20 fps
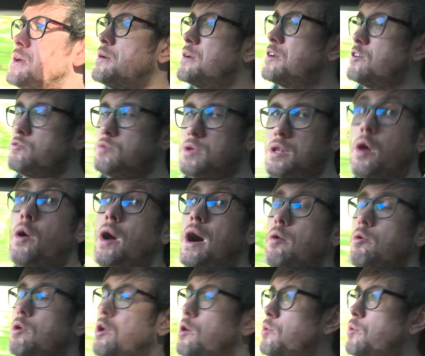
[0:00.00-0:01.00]
because we know how
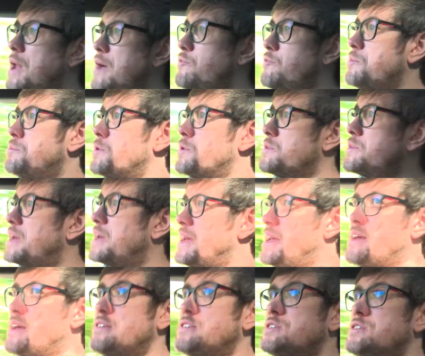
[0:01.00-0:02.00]
low level Budka
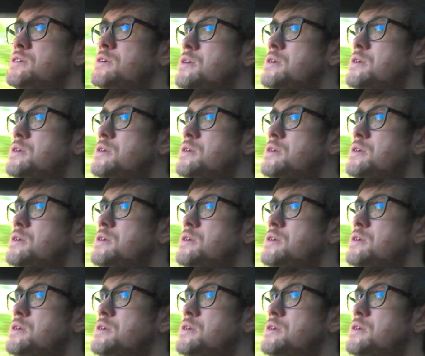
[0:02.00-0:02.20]
is.